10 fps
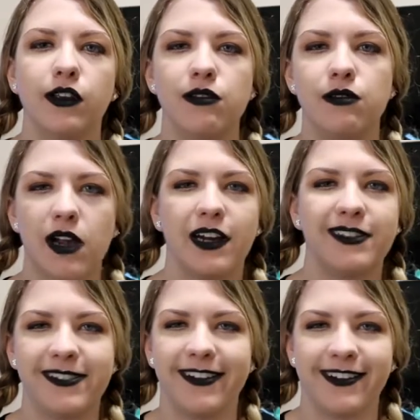you
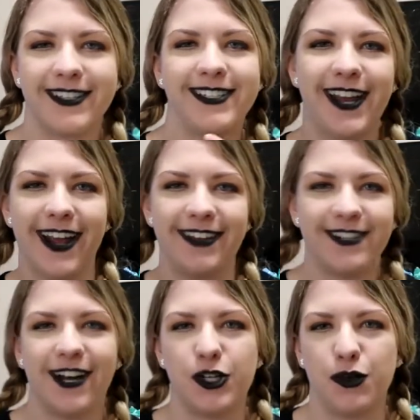guys still stay in
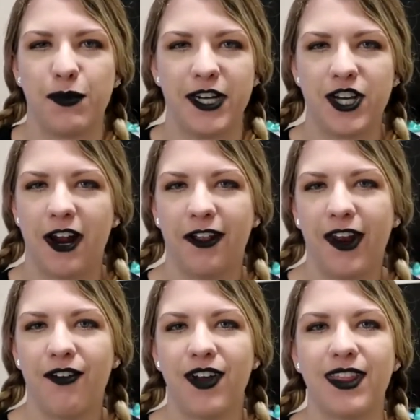touch with my channel
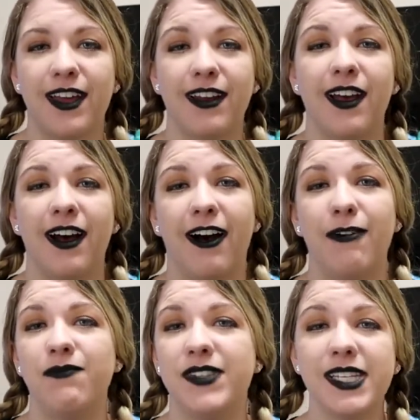and everything.
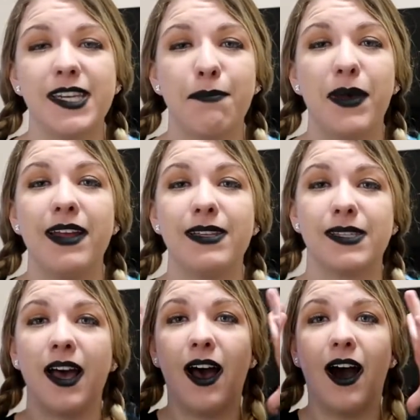Disney pins.